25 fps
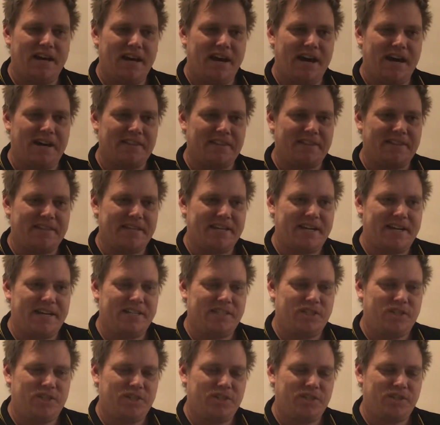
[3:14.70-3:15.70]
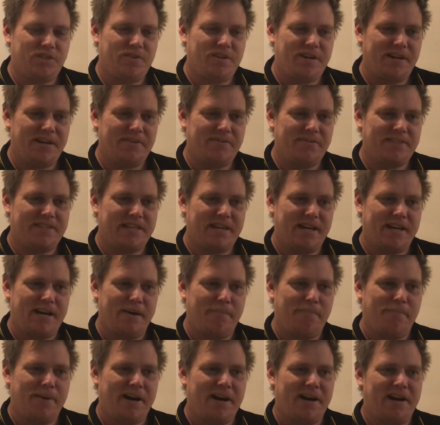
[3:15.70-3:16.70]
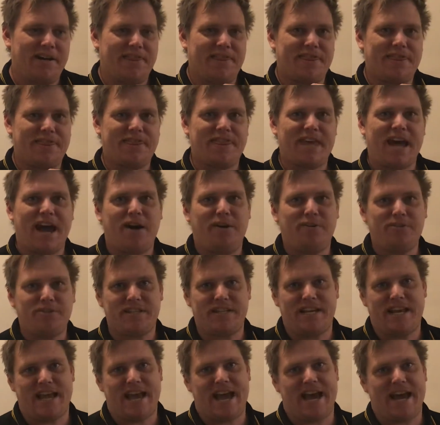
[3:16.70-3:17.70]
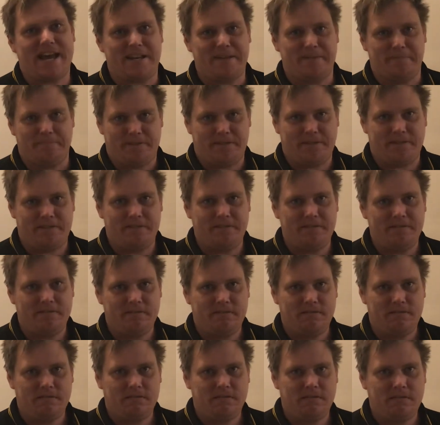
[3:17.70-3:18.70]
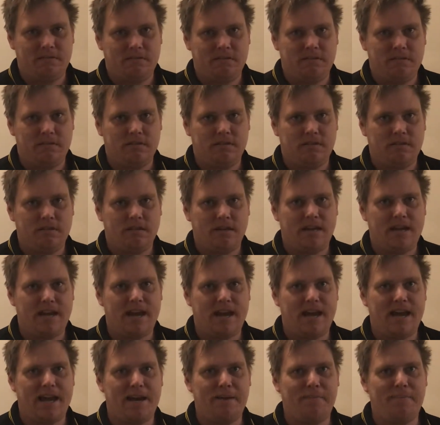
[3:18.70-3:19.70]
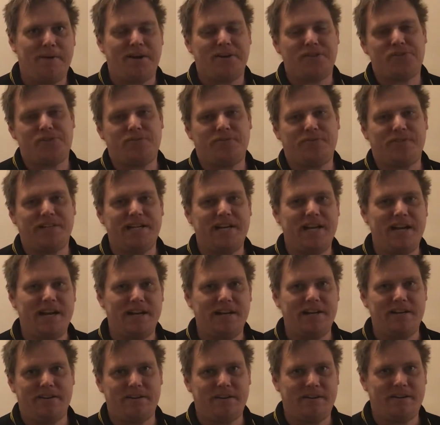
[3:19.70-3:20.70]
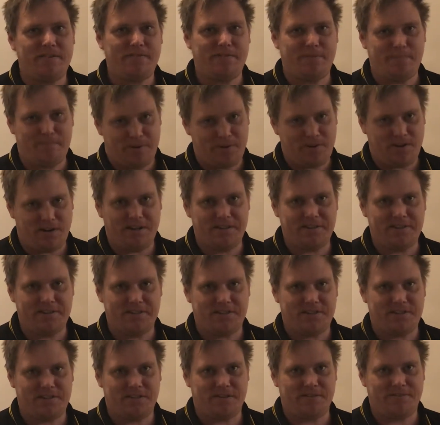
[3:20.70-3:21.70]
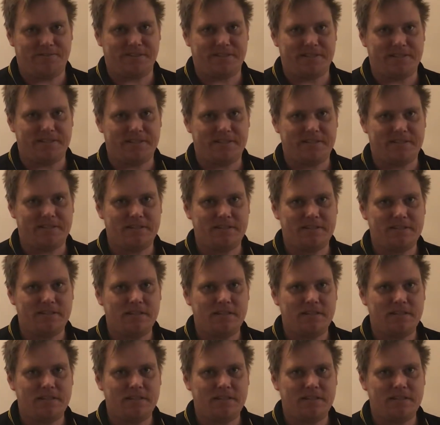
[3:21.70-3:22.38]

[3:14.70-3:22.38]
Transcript: I think I just read it was about 1,000 atoms, and about 300 of them are on the surface.